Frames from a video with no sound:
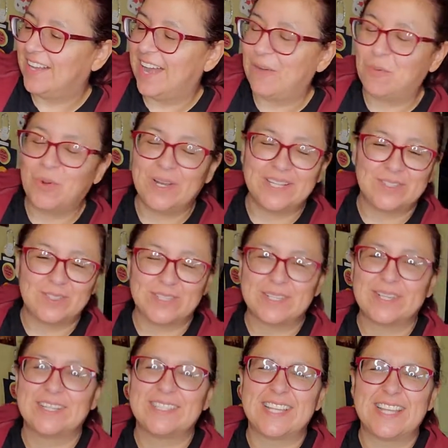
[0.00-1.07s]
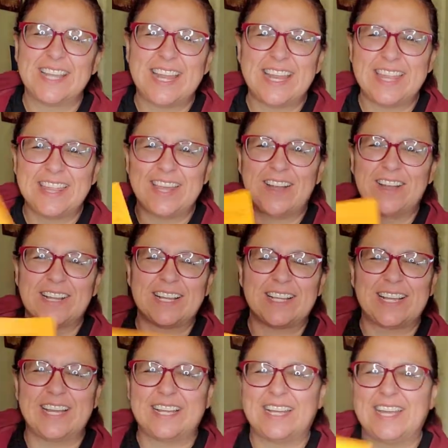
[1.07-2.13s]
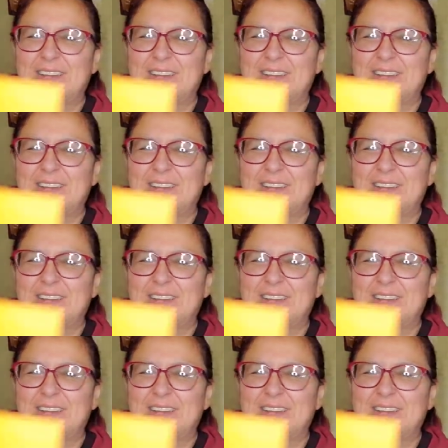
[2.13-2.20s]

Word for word: I wanted to see, because then in there, it, it